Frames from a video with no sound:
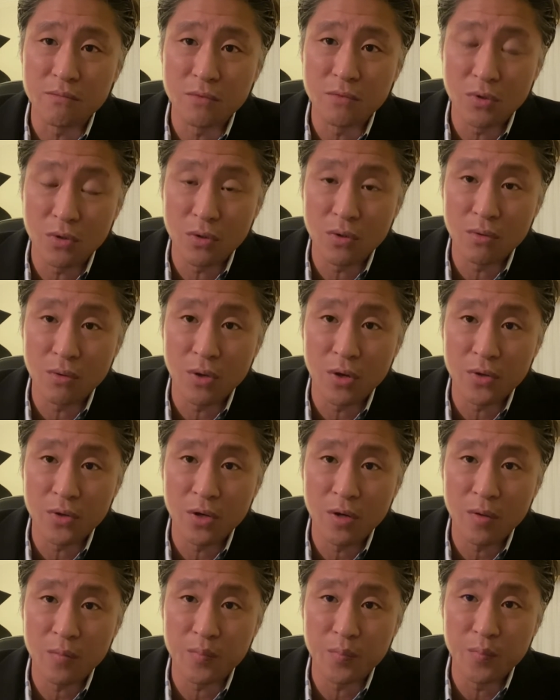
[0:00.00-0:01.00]
good run
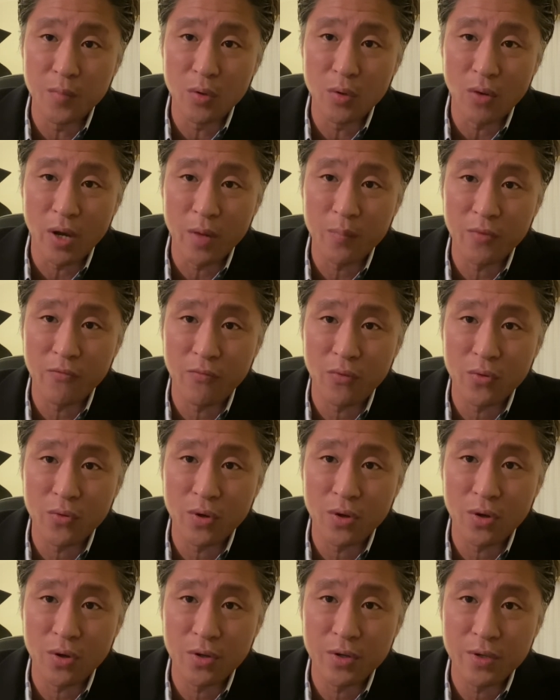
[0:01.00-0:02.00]
up right before
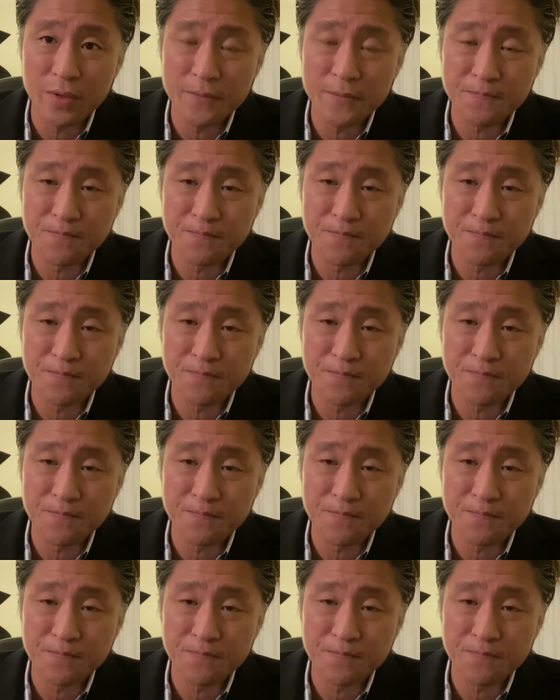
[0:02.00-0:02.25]
the earning,